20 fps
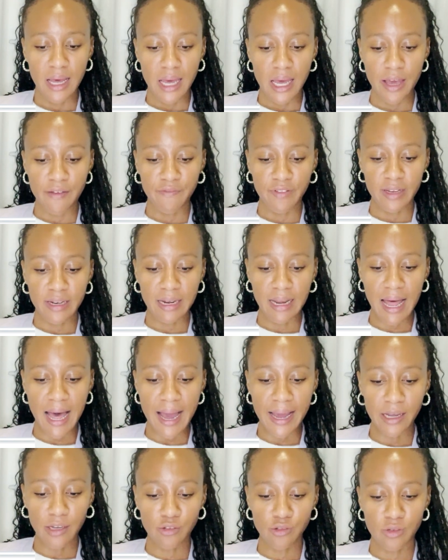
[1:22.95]
if you'd
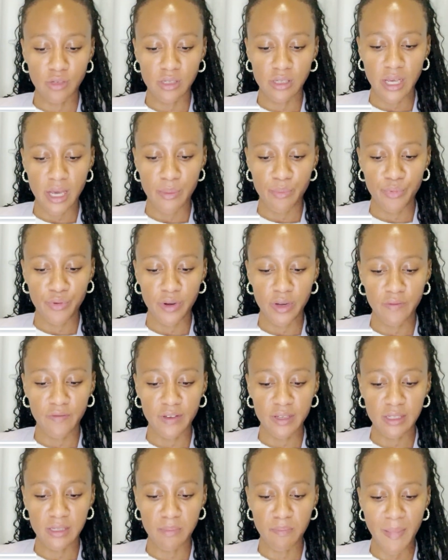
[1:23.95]
like to say
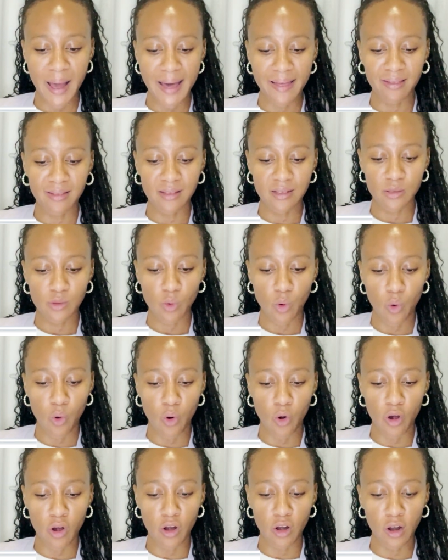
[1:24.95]
previous months
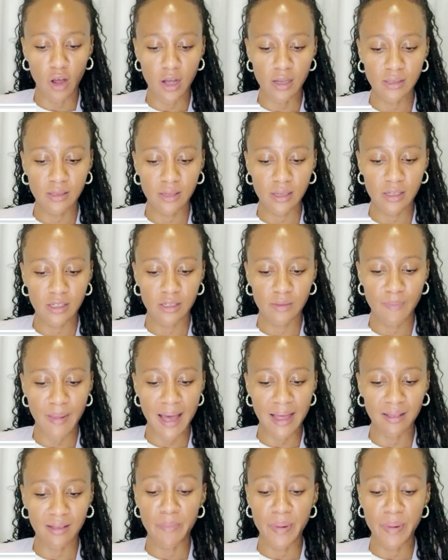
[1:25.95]
or last 6 months.